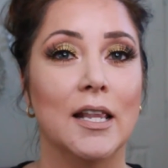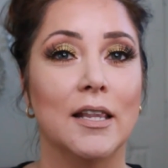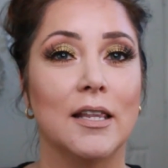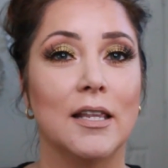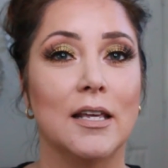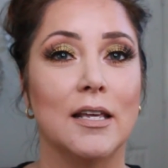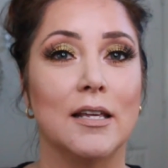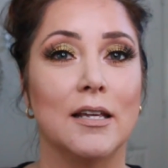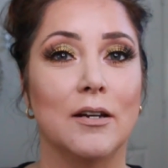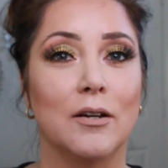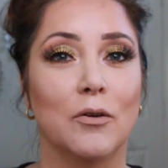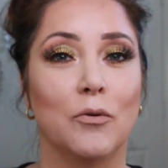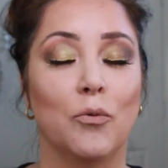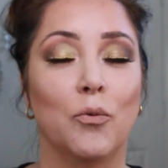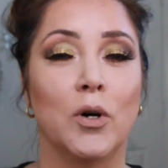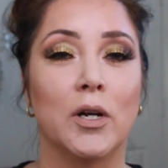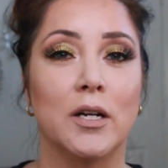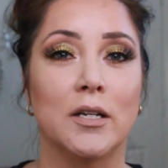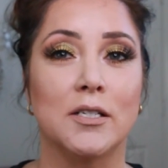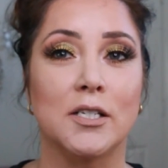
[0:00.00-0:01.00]
that
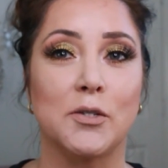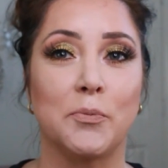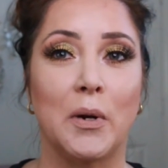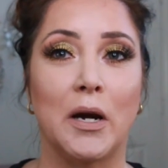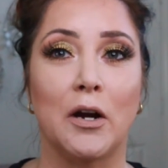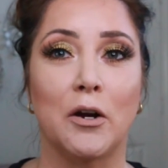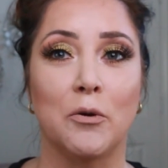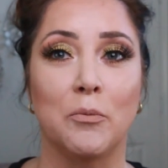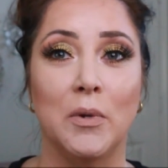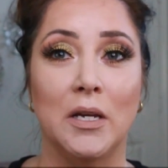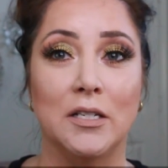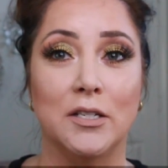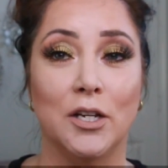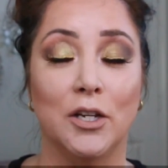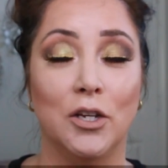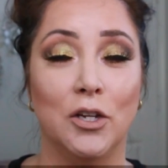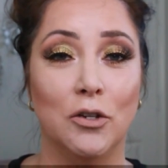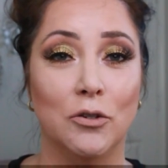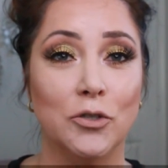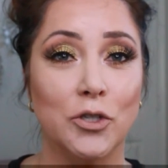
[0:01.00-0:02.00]
what inspired me to
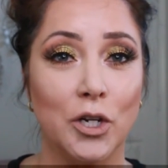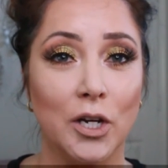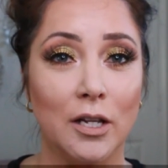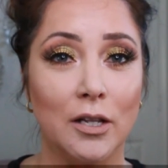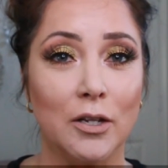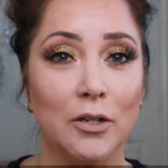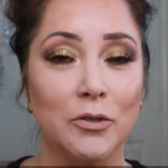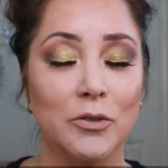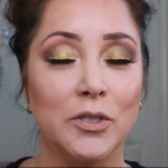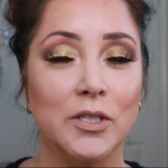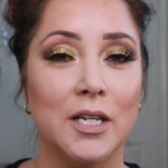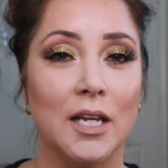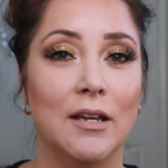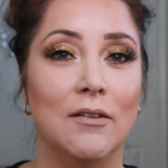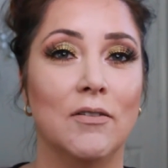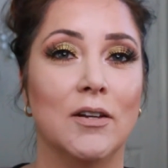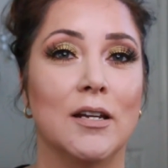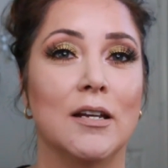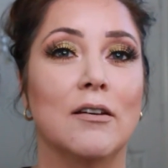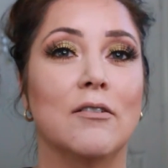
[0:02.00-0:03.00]
use yellows,
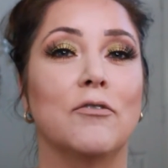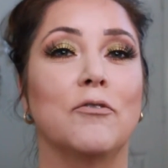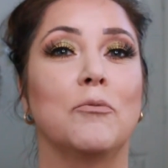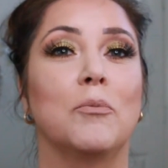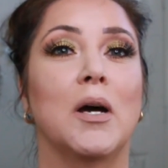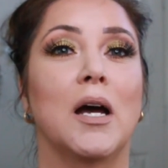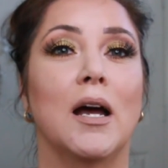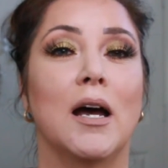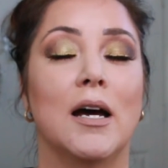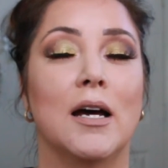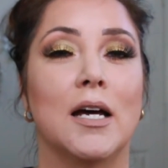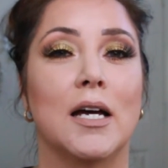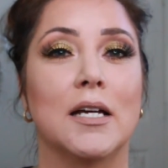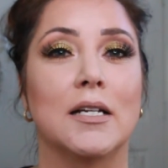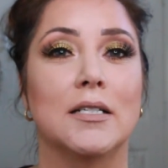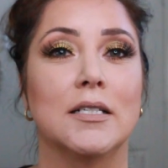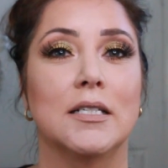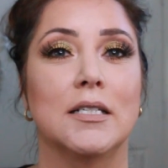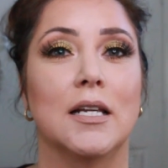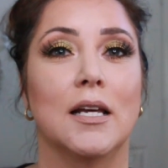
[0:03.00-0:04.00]
even if my
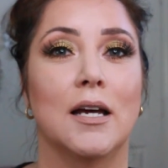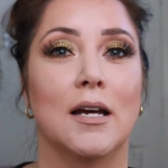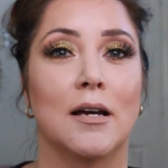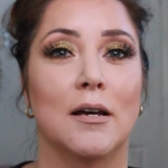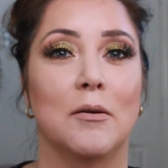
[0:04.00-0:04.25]
eyes